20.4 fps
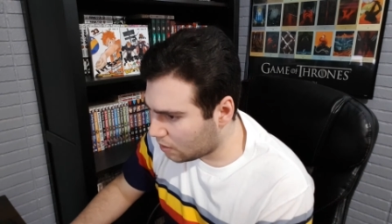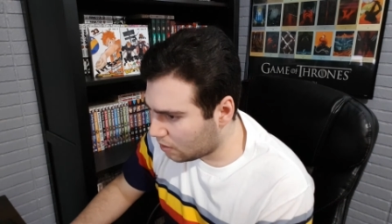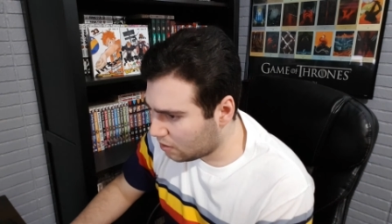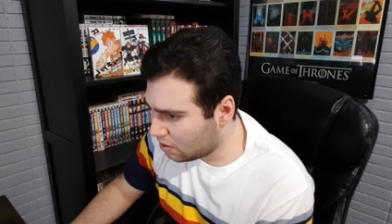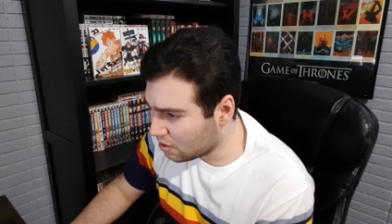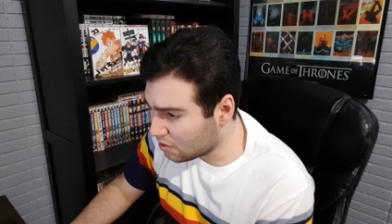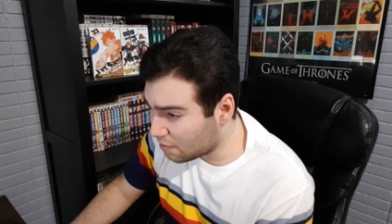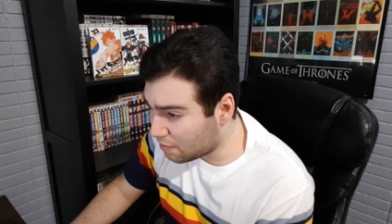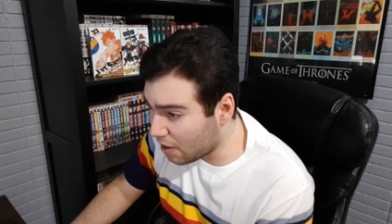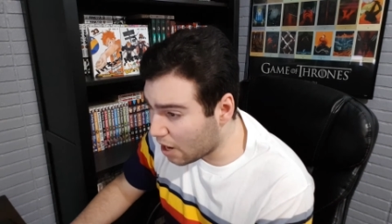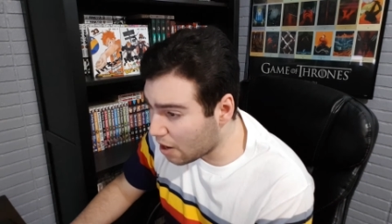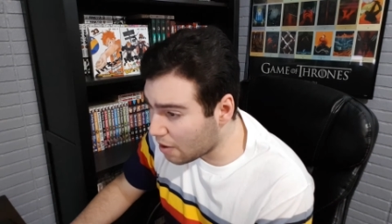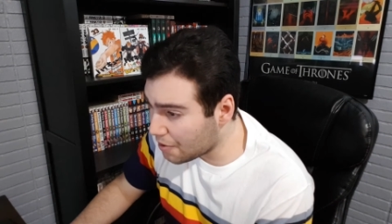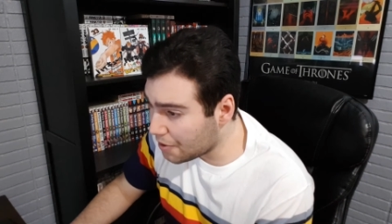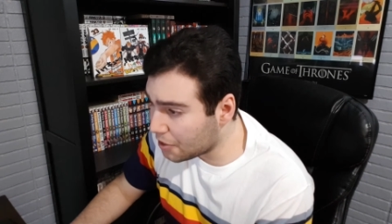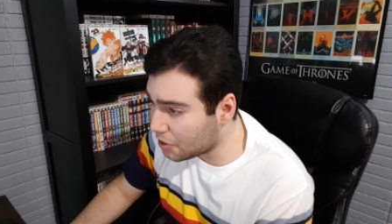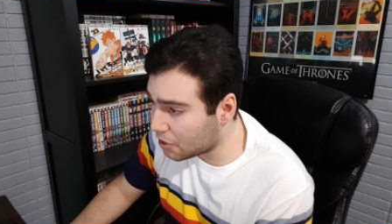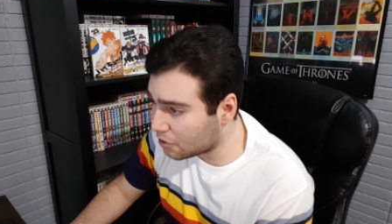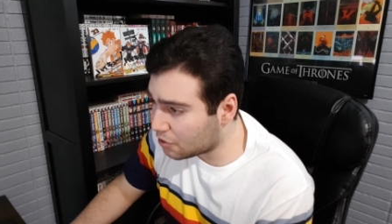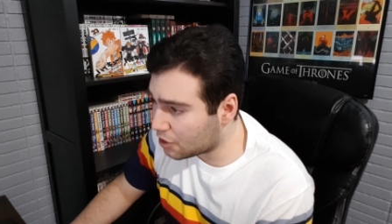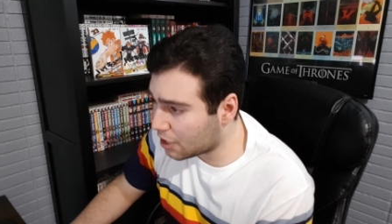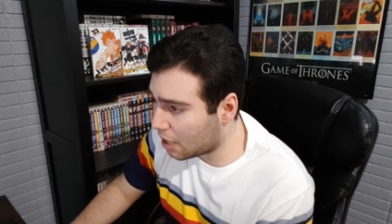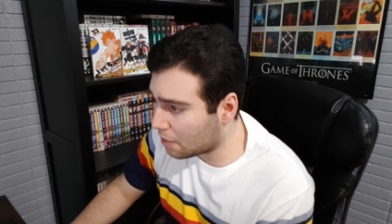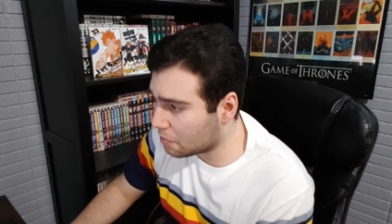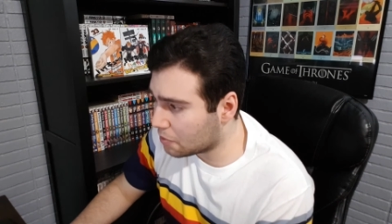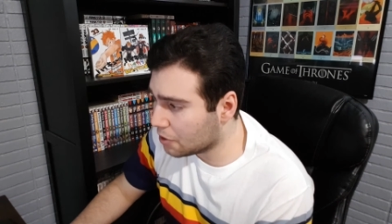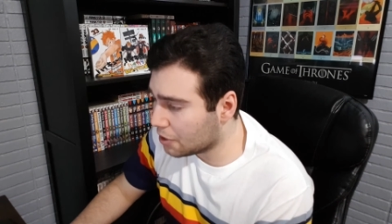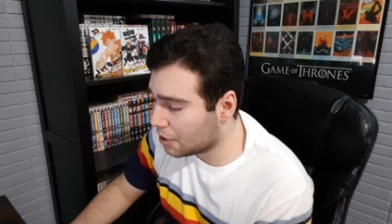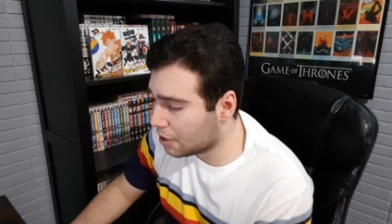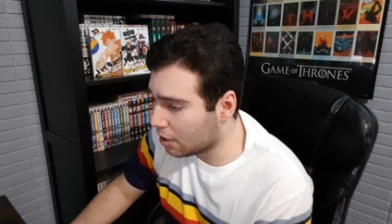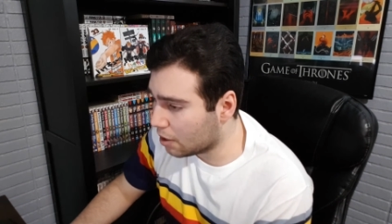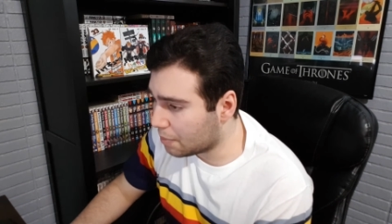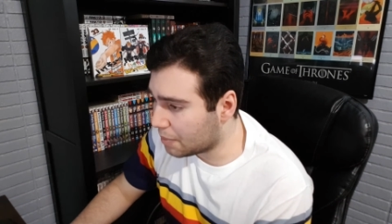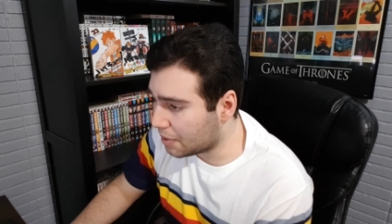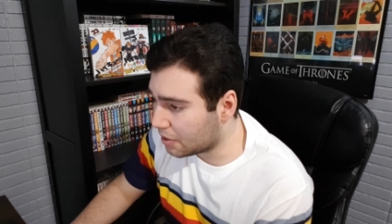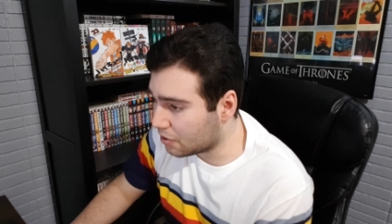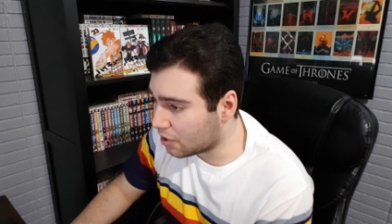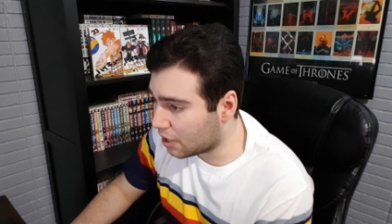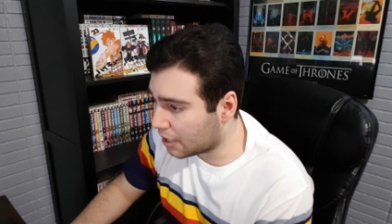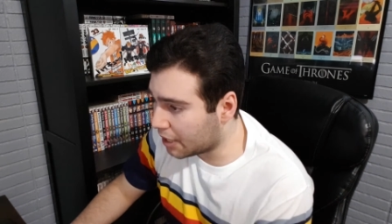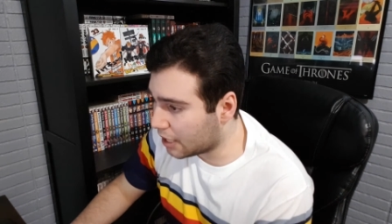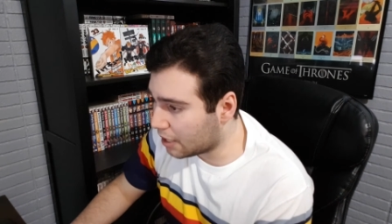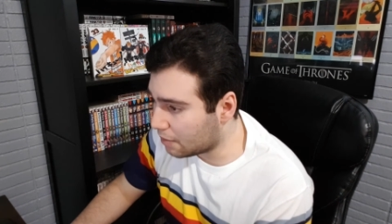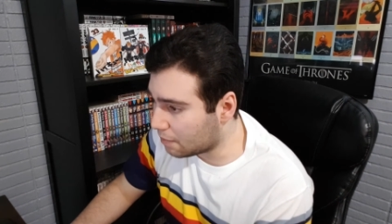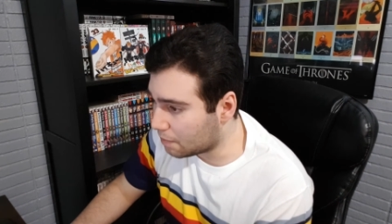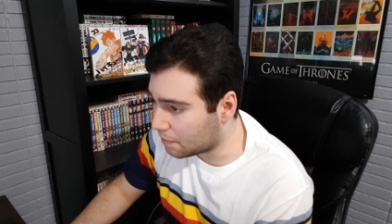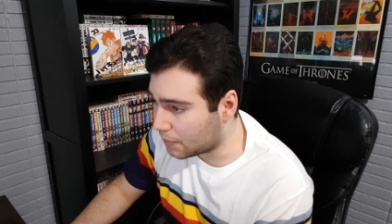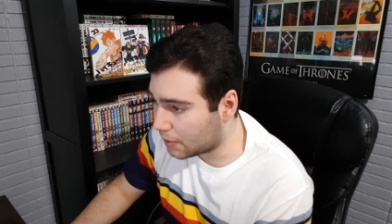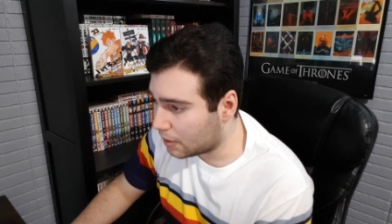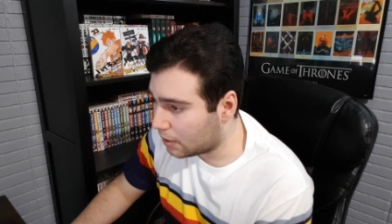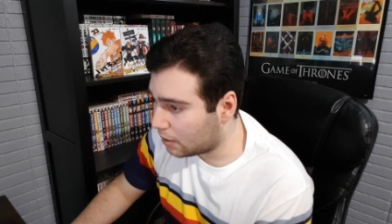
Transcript: this very good chapter here. I mean, again,